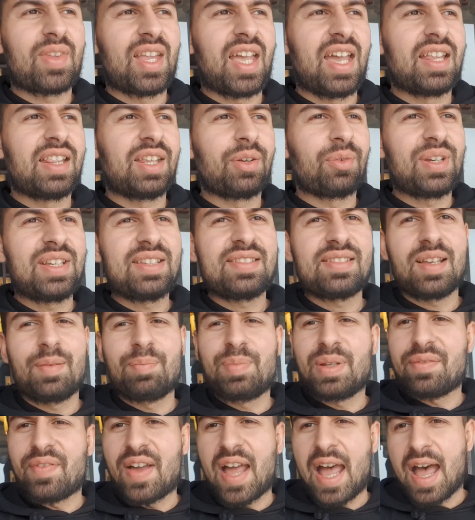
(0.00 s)
And there is a
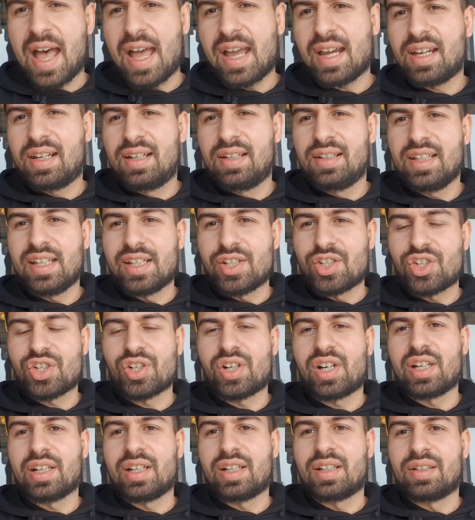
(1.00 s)
bit of a hack in
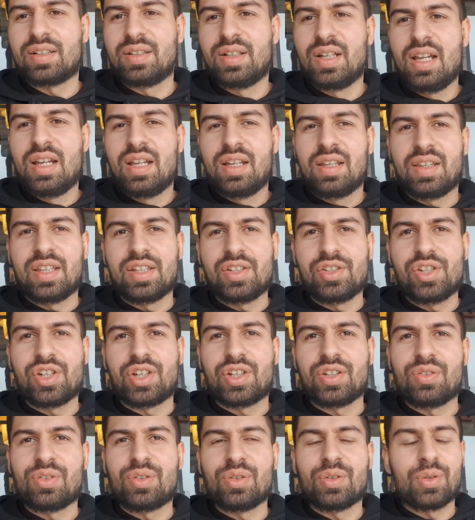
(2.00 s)
China that you
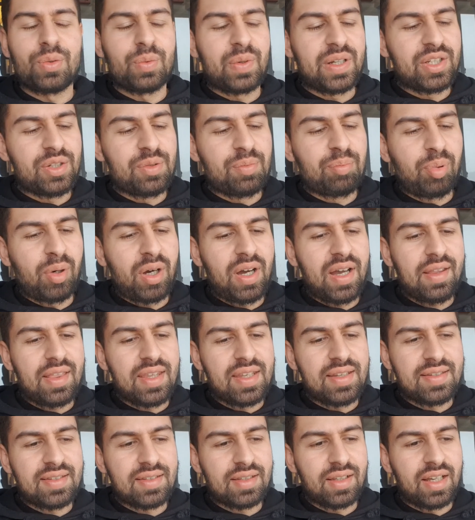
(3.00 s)
can do where you buy
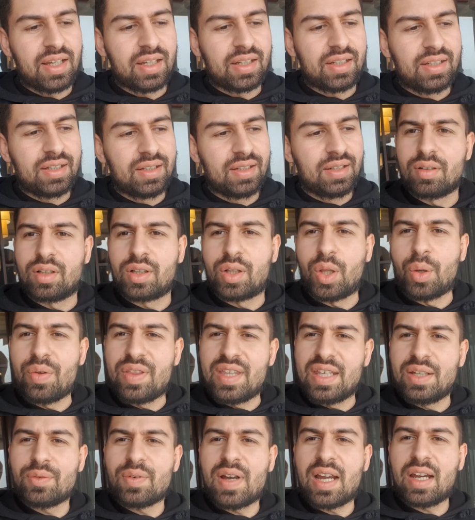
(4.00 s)
this like
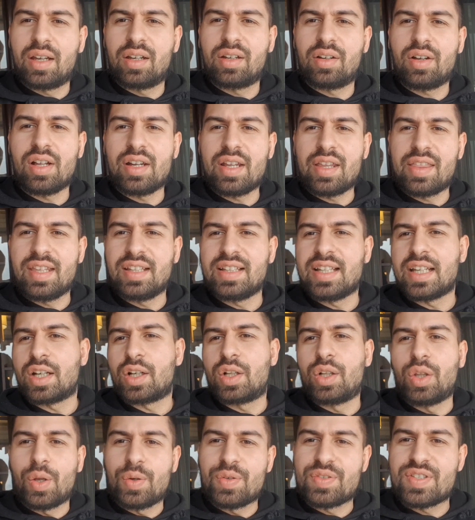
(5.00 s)
clothing rack kind of thing that
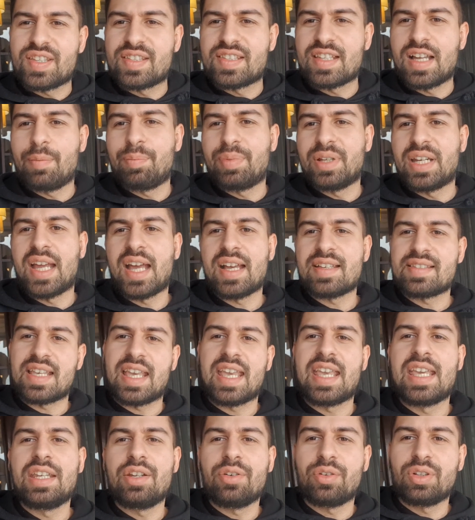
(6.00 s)
closes up and it has a
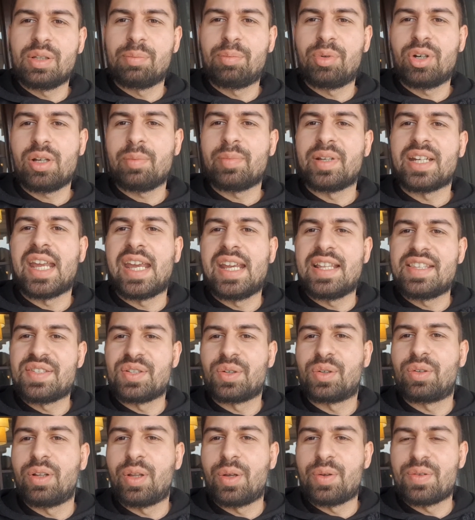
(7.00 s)
heater on the bottom and heats
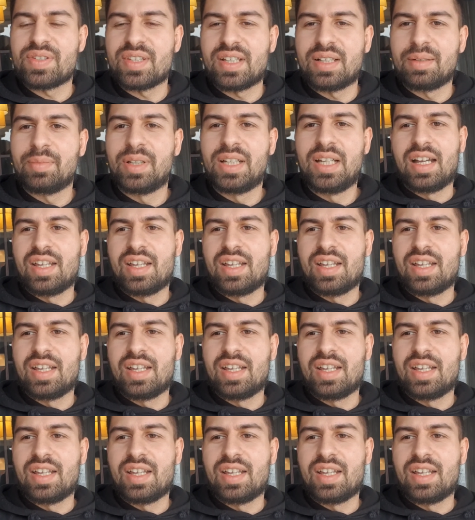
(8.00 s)
your clothes up.